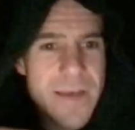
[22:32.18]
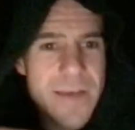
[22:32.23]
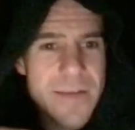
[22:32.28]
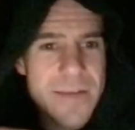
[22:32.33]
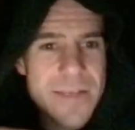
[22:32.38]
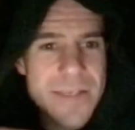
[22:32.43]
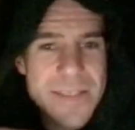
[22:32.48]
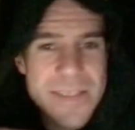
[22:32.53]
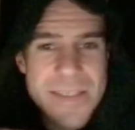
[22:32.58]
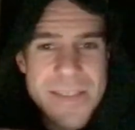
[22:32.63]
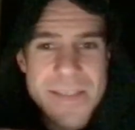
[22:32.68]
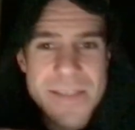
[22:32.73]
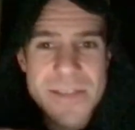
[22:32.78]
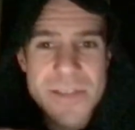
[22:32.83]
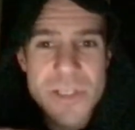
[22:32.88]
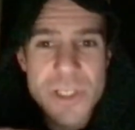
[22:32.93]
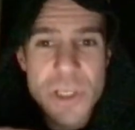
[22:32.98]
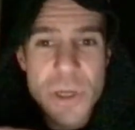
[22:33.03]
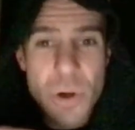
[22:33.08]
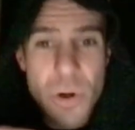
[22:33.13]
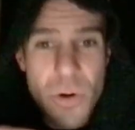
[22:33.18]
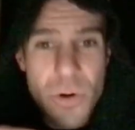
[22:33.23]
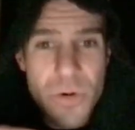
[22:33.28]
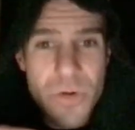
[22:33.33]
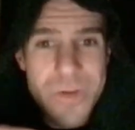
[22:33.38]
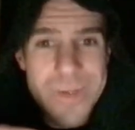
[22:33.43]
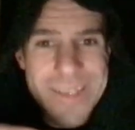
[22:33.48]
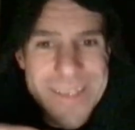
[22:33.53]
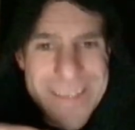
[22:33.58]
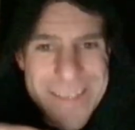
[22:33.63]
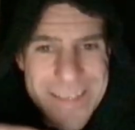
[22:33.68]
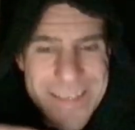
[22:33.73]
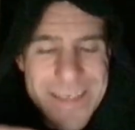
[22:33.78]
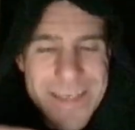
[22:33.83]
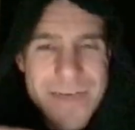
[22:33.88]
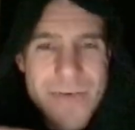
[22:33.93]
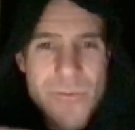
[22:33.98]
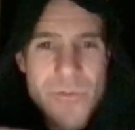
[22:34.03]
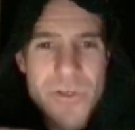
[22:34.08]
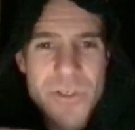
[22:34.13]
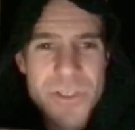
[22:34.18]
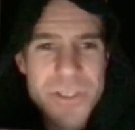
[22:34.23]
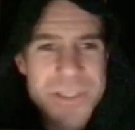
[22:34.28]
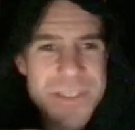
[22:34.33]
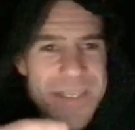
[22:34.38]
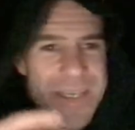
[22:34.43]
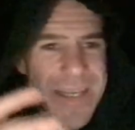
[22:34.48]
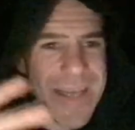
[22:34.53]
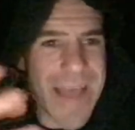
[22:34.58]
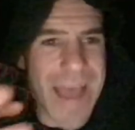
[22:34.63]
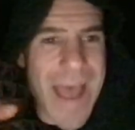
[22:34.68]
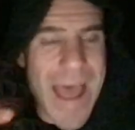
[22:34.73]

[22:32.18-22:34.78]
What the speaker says: This is Charlie, which is an